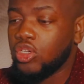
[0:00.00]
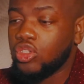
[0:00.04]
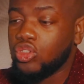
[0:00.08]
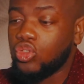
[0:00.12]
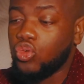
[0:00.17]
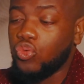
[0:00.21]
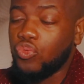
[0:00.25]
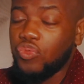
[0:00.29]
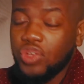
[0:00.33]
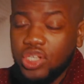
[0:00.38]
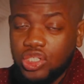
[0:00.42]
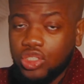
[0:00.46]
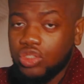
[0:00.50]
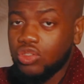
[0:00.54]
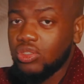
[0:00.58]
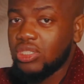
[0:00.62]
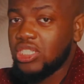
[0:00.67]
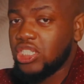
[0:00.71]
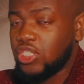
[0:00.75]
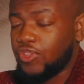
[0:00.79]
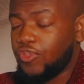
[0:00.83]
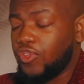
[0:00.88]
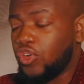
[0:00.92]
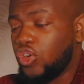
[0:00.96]
to reshoot
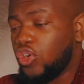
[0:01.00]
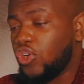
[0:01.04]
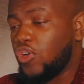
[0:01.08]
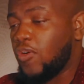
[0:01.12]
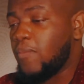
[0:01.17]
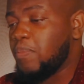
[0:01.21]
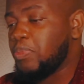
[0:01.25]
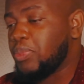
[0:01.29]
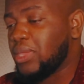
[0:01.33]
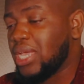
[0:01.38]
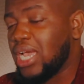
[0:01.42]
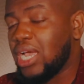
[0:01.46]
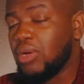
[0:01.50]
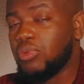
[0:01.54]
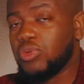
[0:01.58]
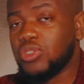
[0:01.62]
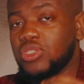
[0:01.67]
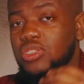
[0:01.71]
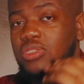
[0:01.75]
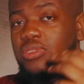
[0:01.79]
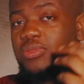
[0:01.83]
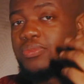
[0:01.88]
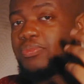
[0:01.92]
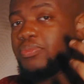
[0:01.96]
this photo, I
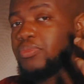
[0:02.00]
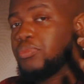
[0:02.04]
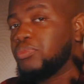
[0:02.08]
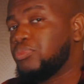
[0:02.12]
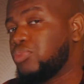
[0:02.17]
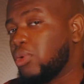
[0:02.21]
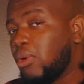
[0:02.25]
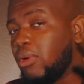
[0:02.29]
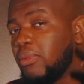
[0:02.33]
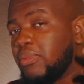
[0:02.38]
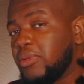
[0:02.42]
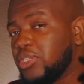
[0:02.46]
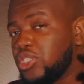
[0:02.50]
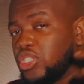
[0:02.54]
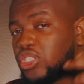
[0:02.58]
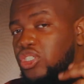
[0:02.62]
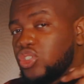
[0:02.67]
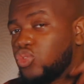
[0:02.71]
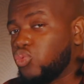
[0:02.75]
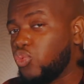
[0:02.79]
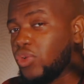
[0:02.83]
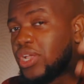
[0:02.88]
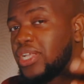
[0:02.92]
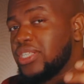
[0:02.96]
would probably
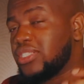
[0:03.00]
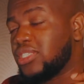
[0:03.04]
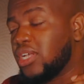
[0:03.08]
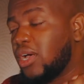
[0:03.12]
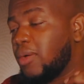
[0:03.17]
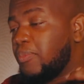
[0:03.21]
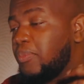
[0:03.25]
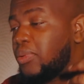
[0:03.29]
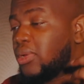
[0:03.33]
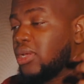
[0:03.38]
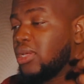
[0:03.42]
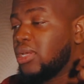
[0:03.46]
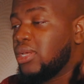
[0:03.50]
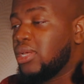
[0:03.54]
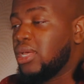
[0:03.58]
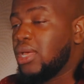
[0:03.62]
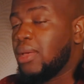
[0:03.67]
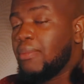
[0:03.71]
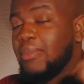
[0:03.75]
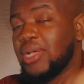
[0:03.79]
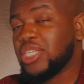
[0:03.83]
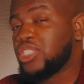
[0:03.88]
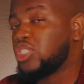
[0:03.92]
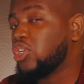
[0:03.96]
just raise up
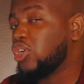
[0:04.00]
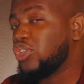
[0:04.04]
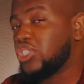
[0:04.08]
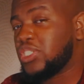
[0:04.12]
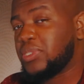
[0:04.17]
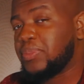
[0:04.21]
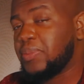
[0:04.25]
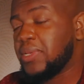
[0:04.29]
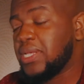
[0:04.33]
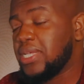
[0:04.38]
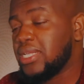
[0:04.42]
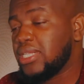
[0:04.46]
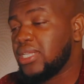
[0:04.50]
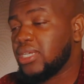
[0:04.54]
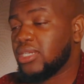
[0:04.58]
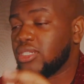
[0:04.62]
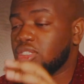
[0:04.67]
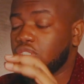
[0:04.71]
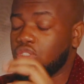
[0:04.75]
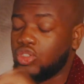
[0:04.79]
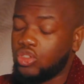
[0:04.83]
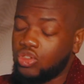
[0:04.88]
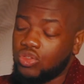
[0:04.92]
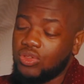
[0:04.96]
my shutter speed
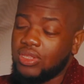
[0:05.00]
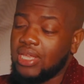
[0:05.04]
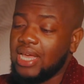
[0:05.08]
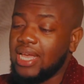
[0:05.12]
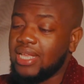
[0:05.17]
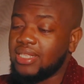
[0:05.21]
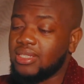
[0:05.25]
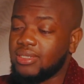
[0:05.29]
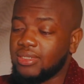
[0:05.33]
so that